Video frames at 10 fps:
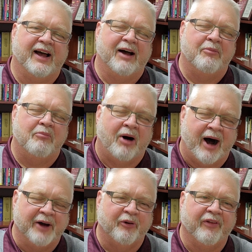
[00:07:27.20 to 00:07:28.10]

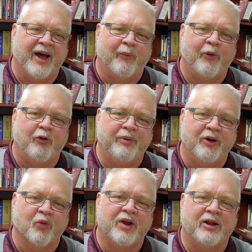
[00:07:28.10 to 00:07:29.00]
model that we'll be
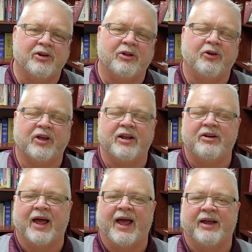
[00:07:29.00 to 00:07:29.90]

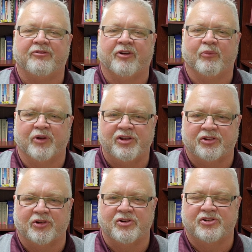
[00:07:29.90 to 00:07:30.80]
looking at from
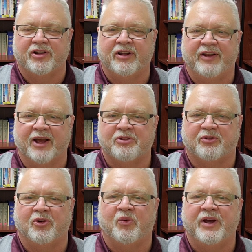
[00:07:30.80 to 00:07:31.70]
research in the next
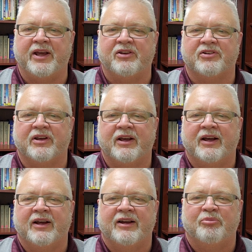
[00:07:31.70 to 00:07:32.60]
few weeks.
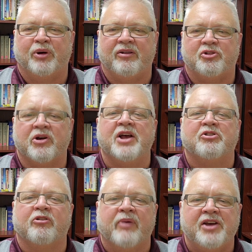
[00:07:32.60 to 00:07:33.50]
But
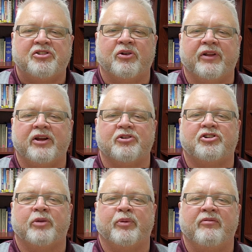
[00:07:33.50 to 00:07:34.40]
transformational
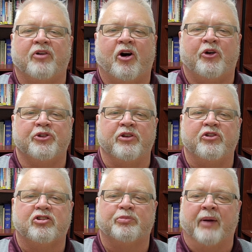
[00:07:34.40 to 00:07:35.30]
leadership involves
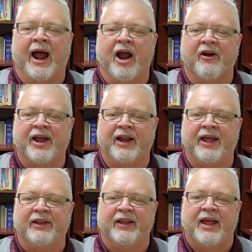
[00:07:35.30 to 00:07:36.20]
inspiring
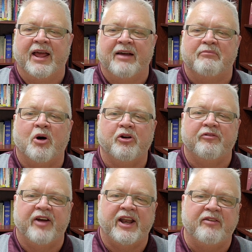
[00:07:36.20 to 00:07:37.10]
and
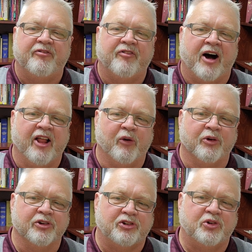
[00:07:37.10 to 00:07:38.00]
motivating
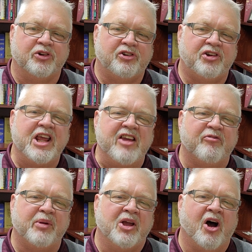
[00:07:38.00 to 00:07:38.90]
followers to
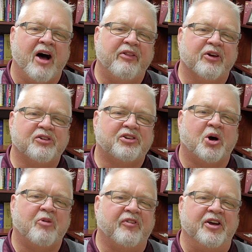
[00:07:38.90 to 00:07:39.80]
achieve beyond their
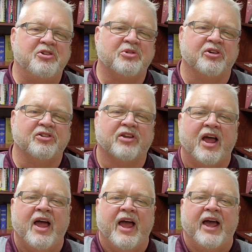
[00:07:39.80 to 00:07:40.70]
self-interest
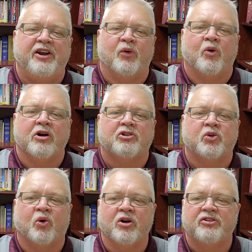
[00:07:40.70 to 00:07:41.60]
and to work
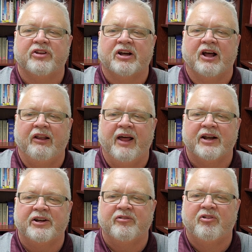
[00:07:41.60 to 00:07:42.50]
towards the
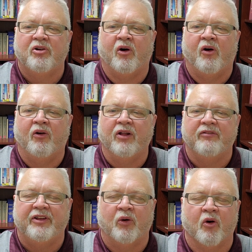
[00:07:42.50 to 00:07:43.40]
collective goal
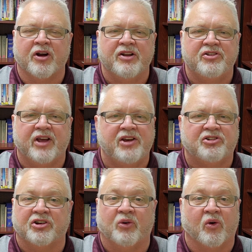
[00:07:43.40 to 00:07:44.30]
of the
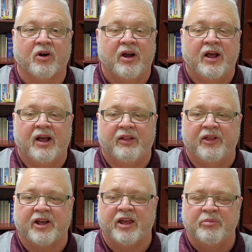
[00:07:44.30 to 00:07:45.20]
organization or
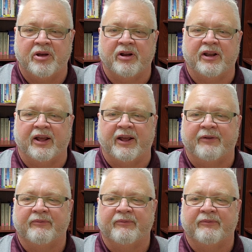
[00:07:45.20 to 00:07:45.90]
the community.